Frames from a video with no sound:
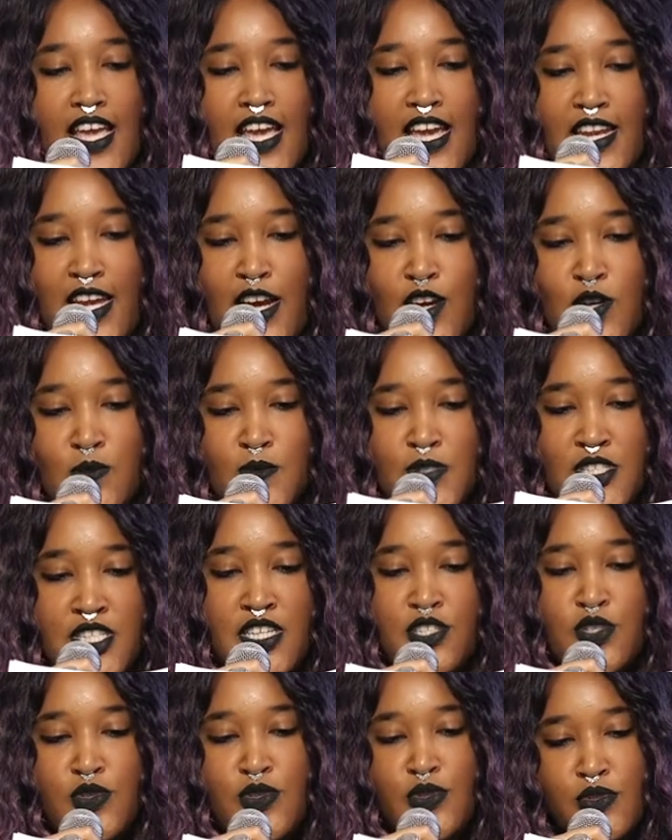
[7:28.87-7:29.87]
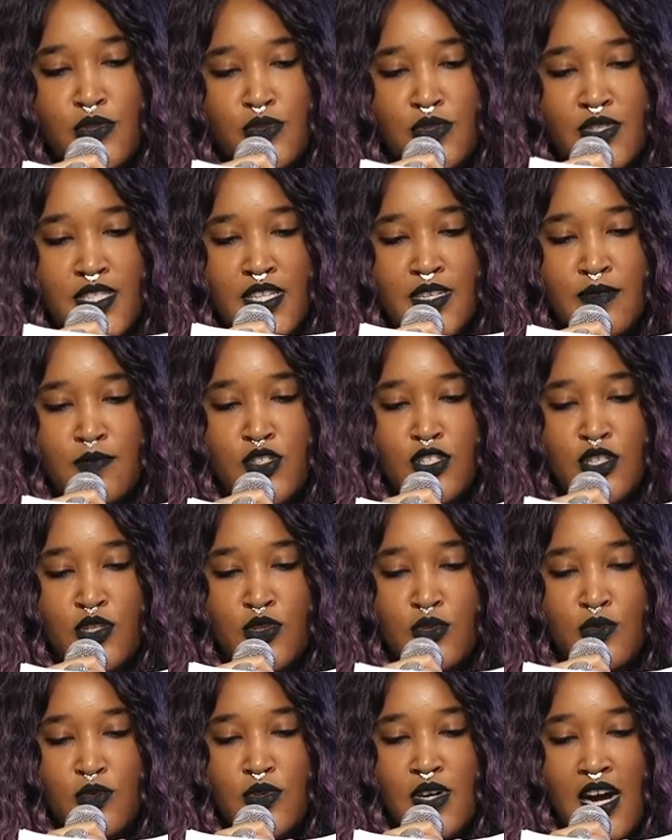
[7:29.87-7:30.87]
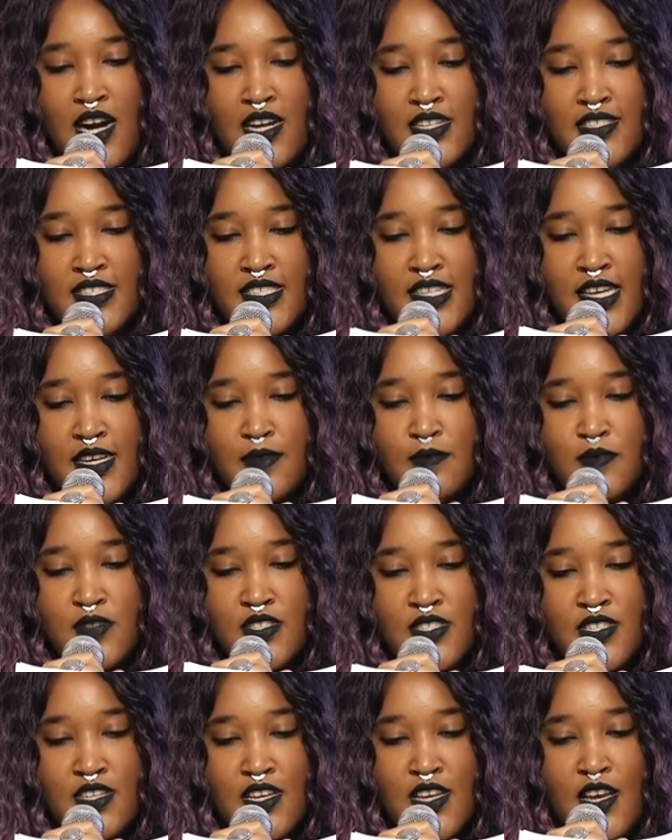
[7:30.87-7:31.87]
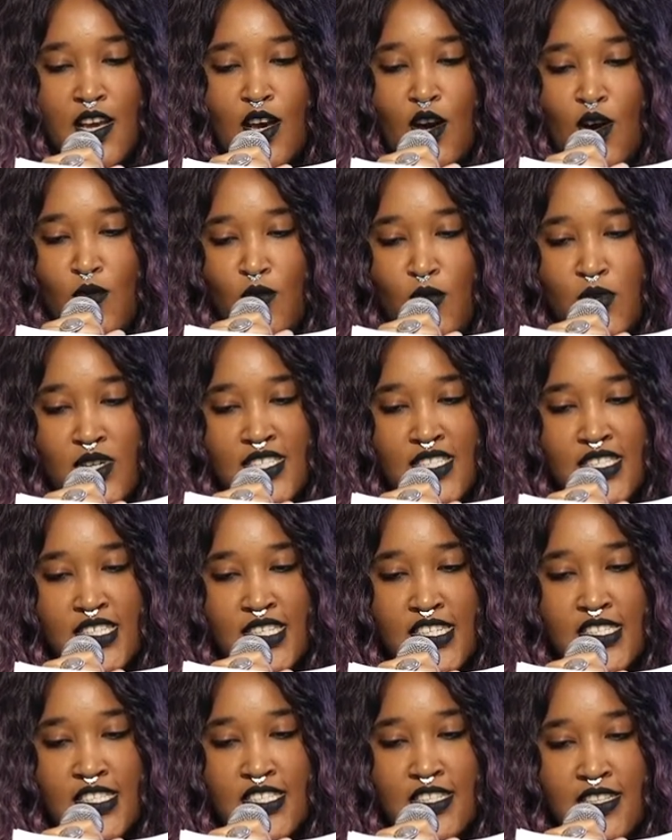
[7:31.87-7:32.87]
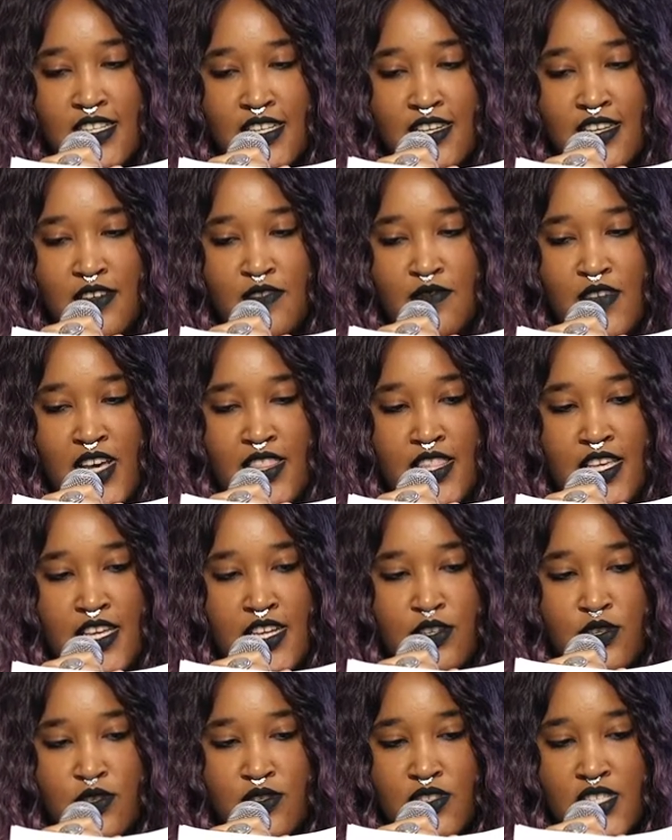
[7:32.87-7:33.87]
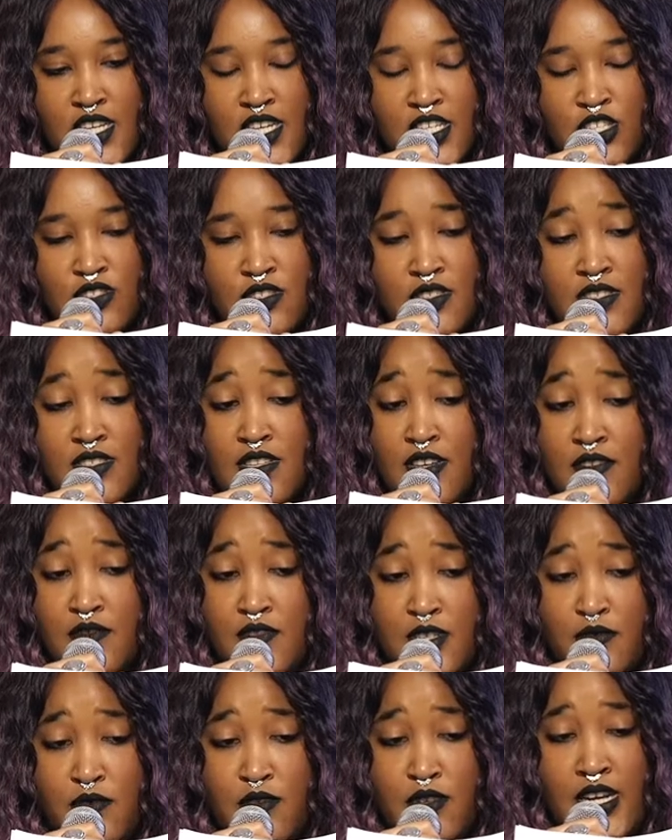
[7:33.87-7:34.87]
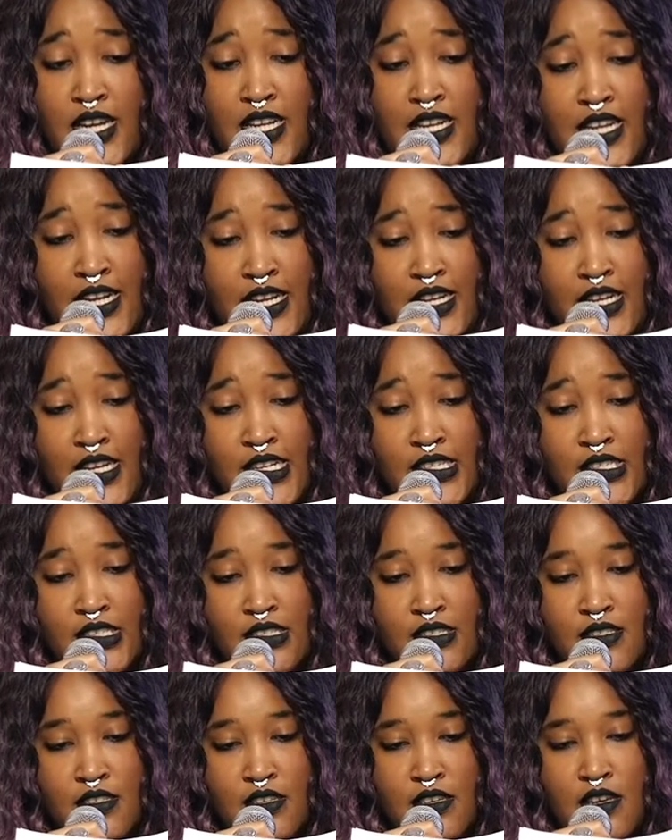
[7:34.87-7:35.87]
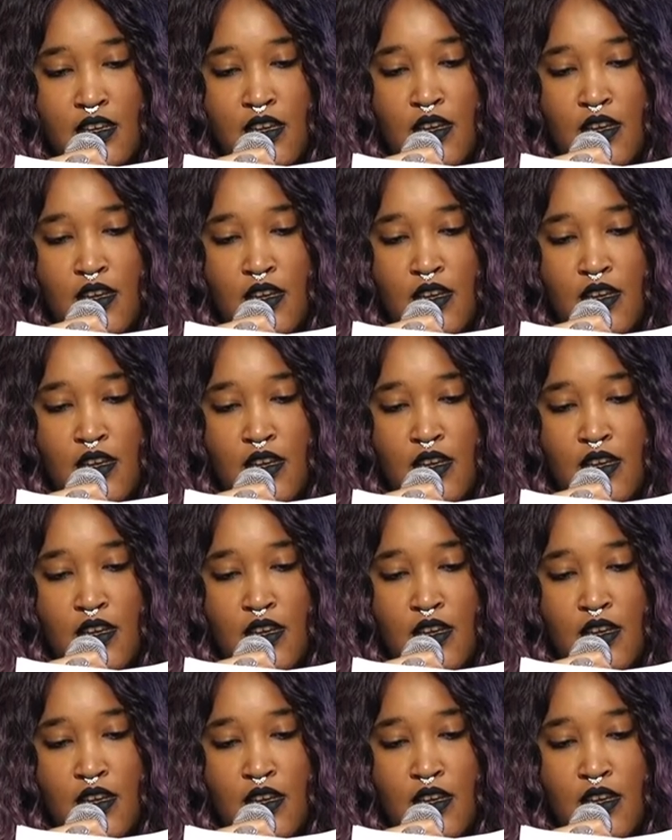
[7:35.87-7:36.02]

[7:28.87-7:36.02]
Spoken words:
It helps introduce them to new concepts of what it's like to live at the intersections of different identities.